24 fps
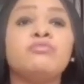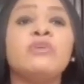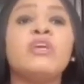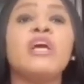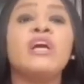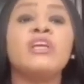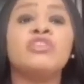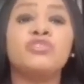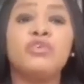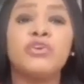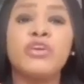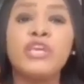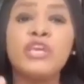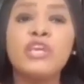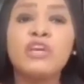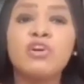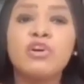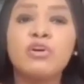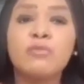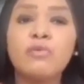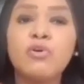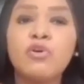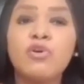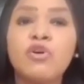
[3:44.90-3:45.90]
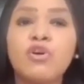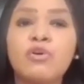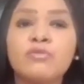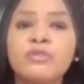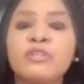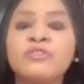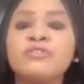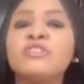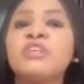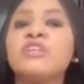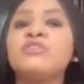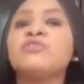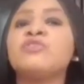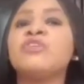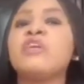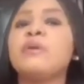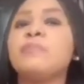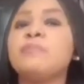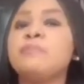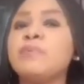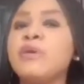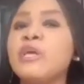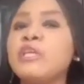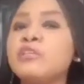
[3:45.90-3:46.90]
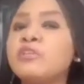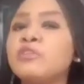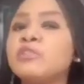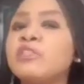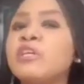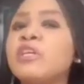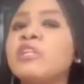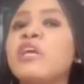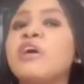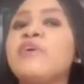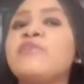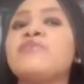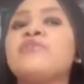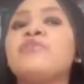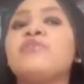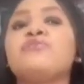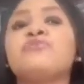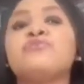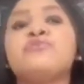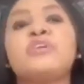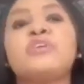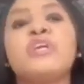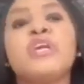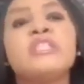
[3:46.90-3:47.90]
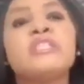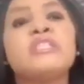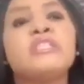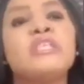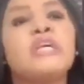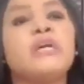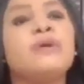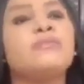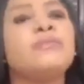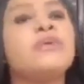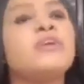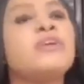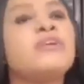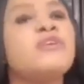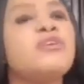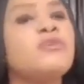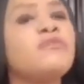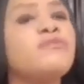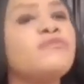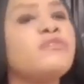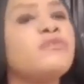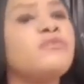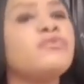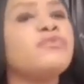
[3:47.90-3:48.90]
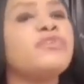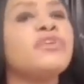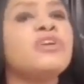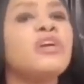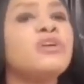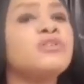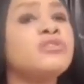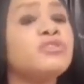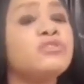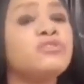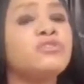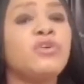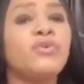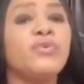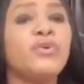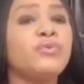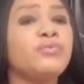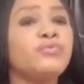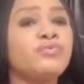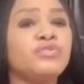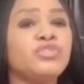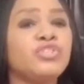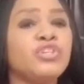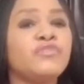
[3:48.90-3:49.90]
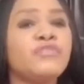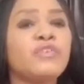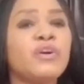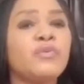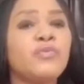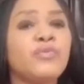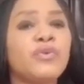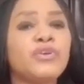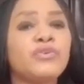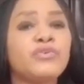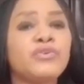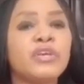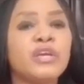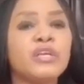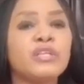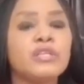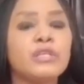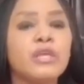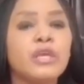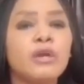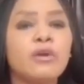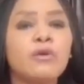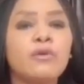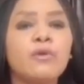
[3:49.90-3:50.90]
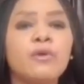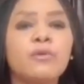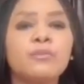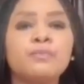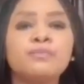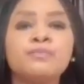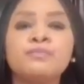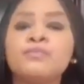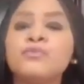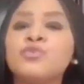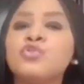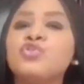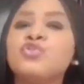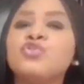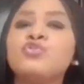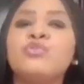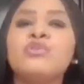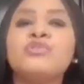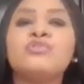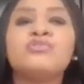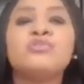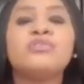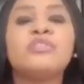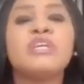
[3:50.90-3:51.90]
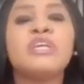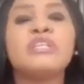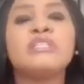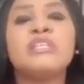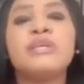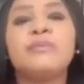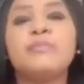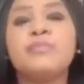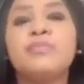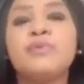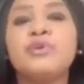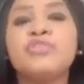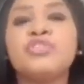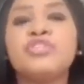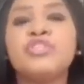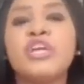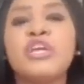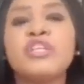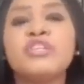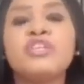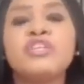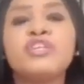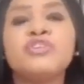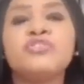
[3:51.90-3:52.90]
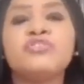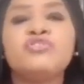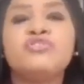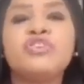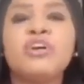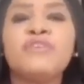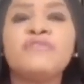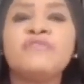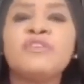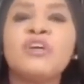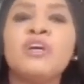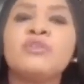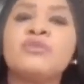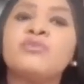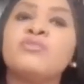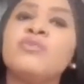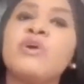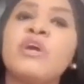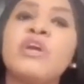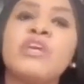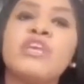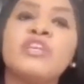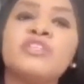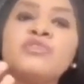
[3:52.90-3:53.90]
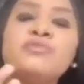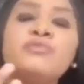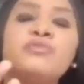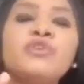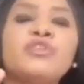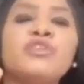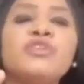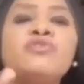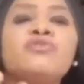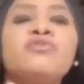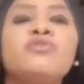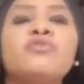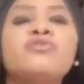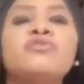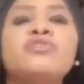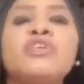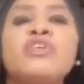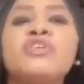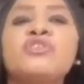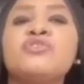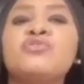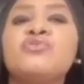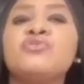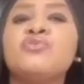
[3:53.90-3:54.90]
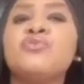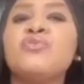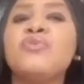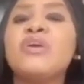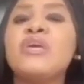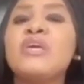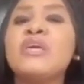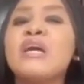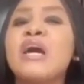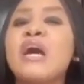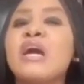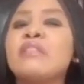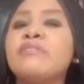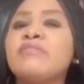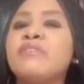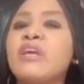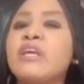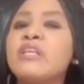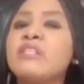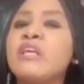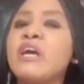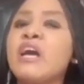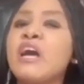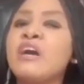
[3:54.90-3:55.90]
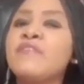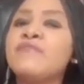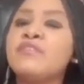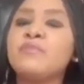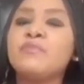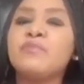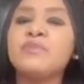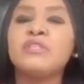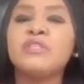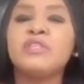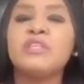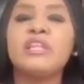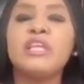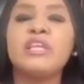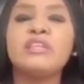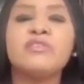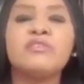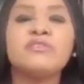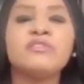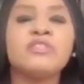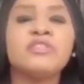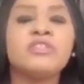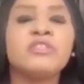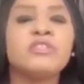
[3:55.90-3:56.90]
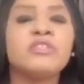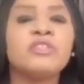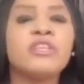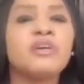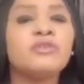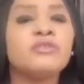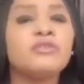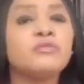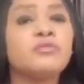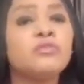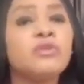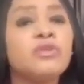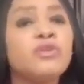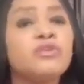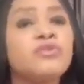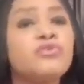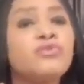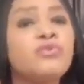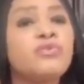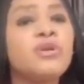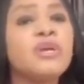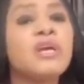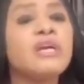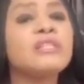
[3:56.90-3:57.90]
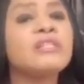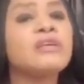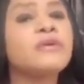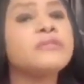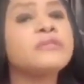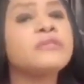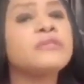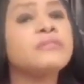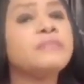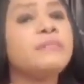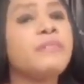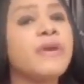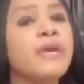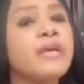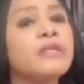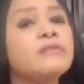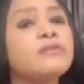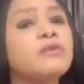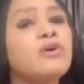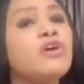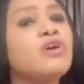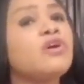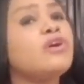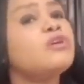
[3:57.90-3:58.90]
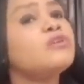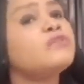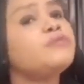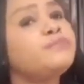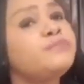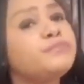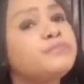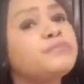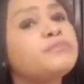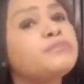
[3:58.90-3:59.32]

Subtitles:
and your income comes, as soon as you get paid your salary or you get income from royalties or whichever way you get income, you want to get a budget, draft out where each money goes into, and then have your miscellaneous. This is now the money you can now spend on